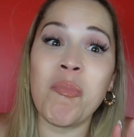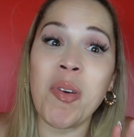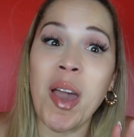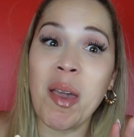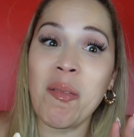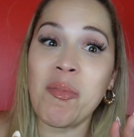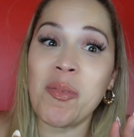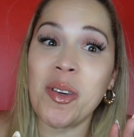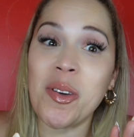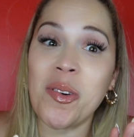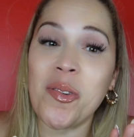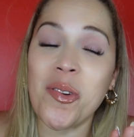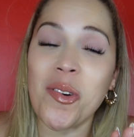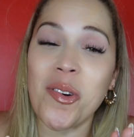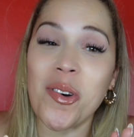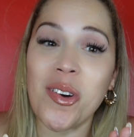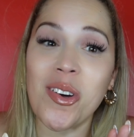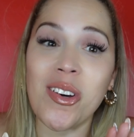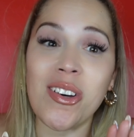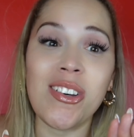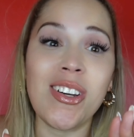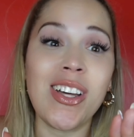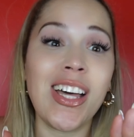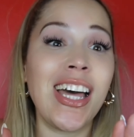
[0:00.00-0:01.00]
baby
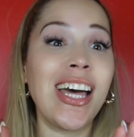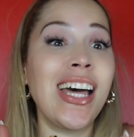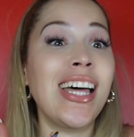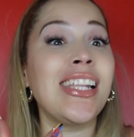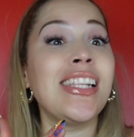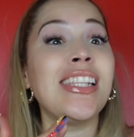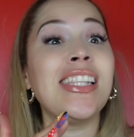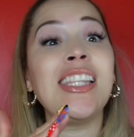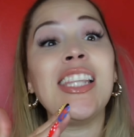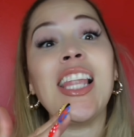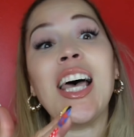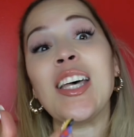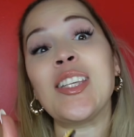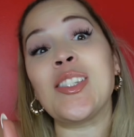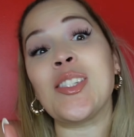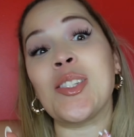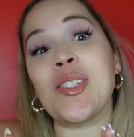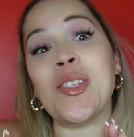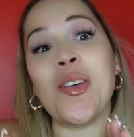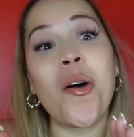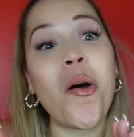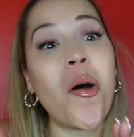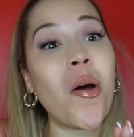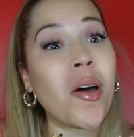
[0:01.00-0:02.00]
girl.
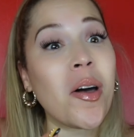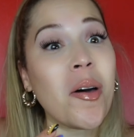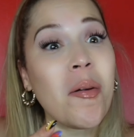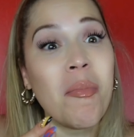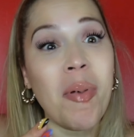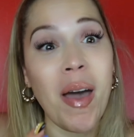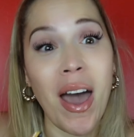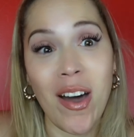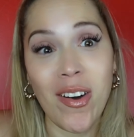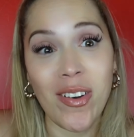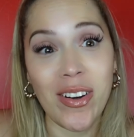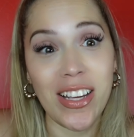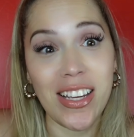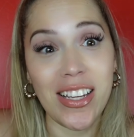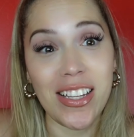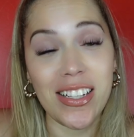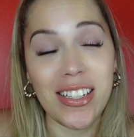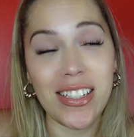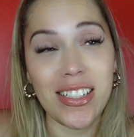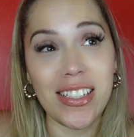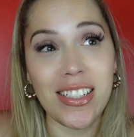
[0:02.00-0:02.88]
Let's talk about it.